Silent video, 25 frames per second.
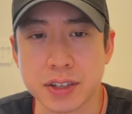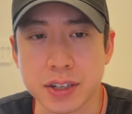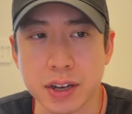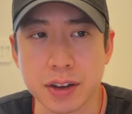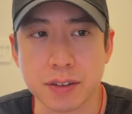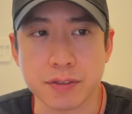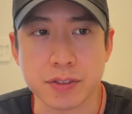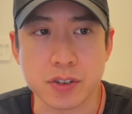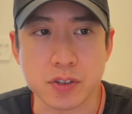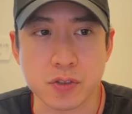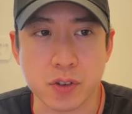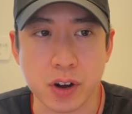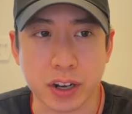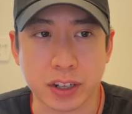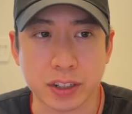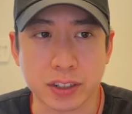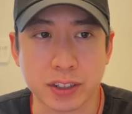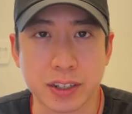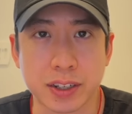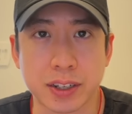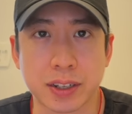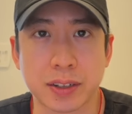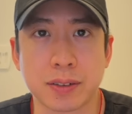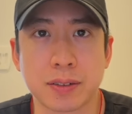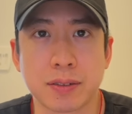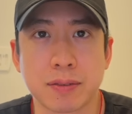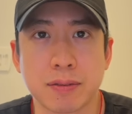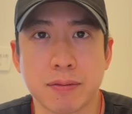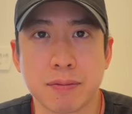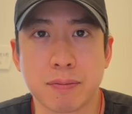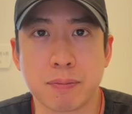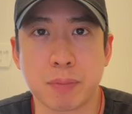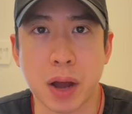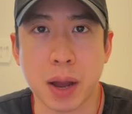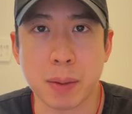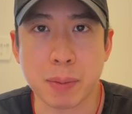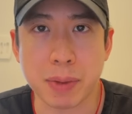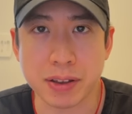of struggling
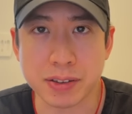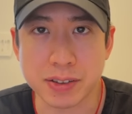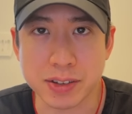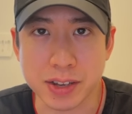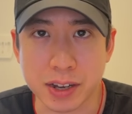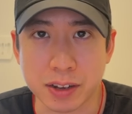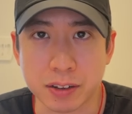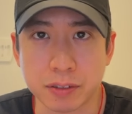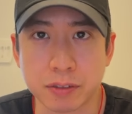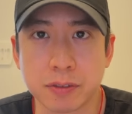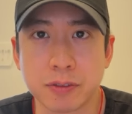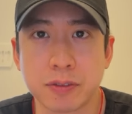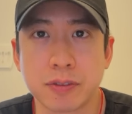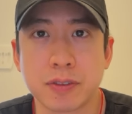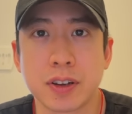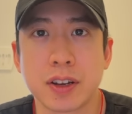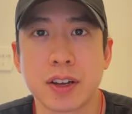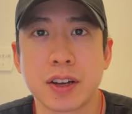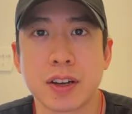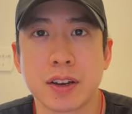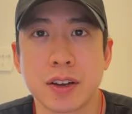by myself